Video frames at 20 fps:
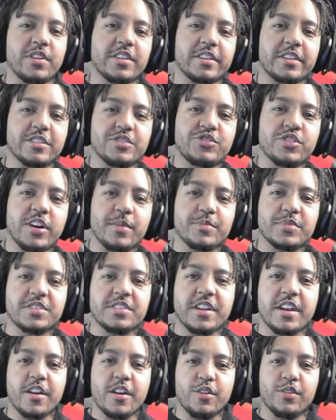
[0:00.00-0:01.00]
Like a jump
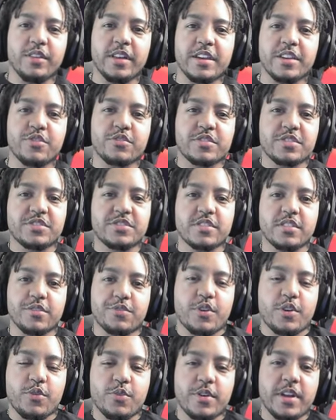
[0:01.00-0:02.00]
scare. Like you're just gonna
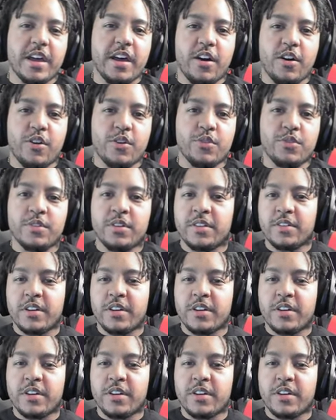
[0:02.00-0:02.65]
throw it out.